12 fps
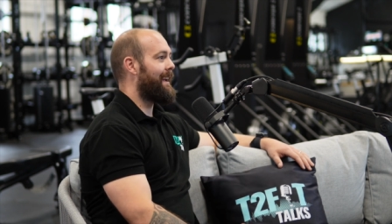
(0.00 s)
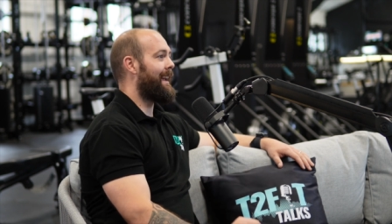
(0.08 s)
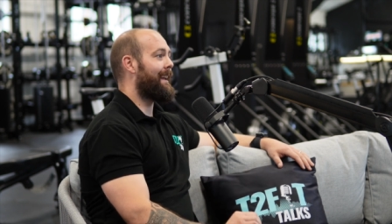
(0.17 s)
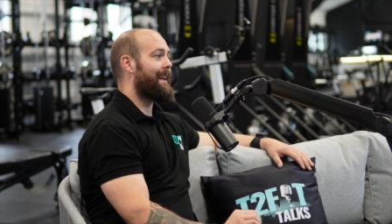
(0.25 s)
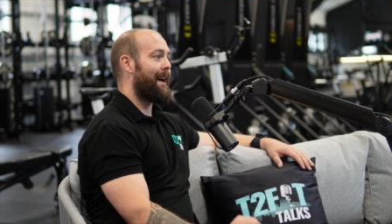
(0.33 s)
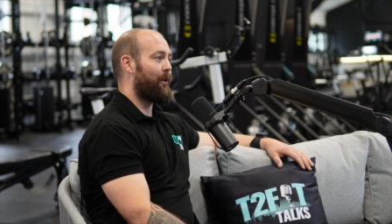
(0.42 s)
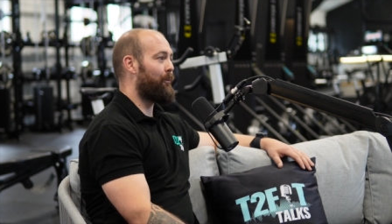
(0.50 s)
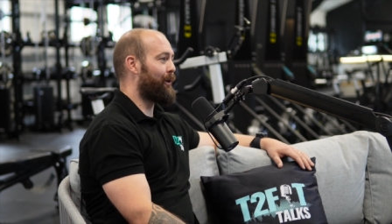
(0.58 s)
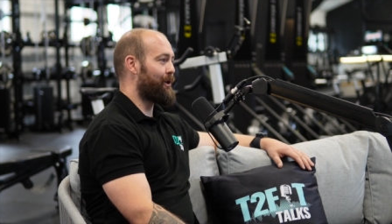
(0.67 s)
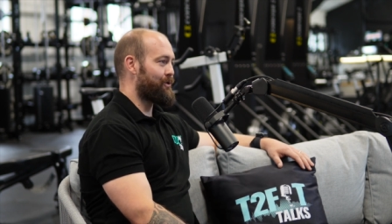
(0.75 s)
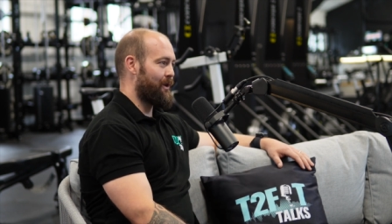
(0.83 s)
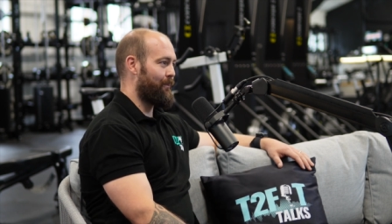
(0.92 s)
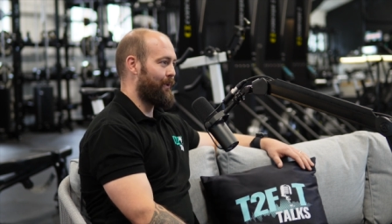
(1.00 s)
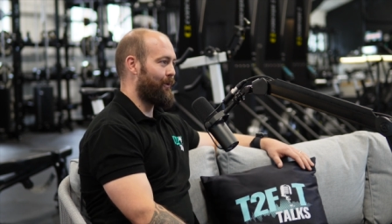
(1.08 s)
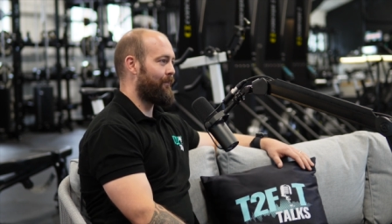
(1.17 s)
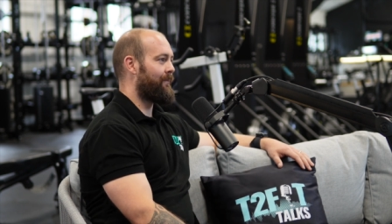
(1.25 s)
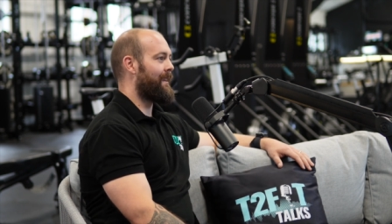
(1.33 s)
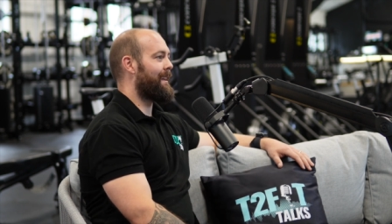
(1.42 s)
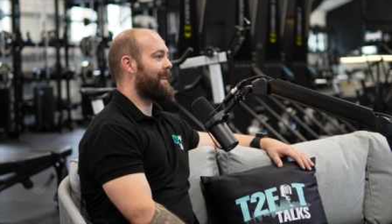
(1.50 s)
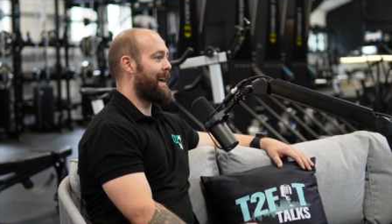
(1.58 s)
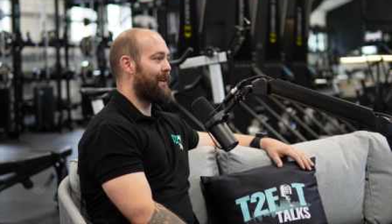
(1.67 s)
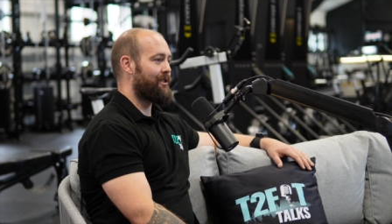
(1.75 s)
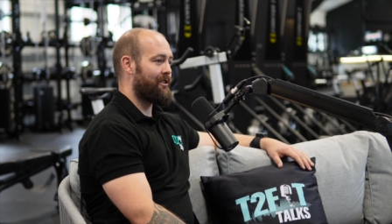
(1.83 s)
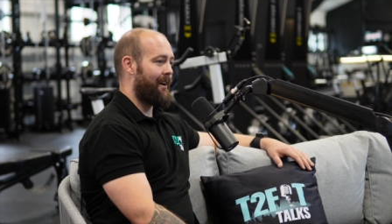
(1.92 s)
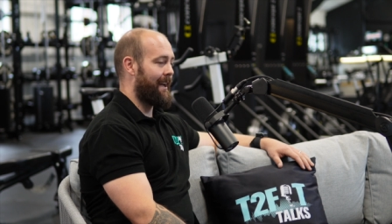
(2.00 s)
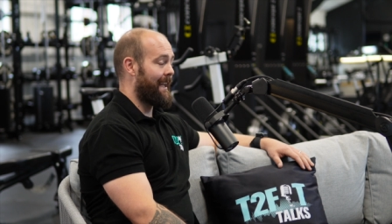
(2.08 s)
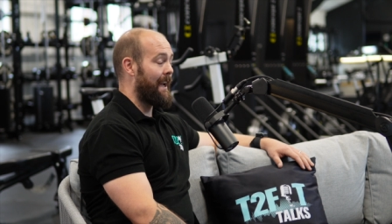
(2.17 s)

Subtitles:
It cannot be on a treadmill. Get outside,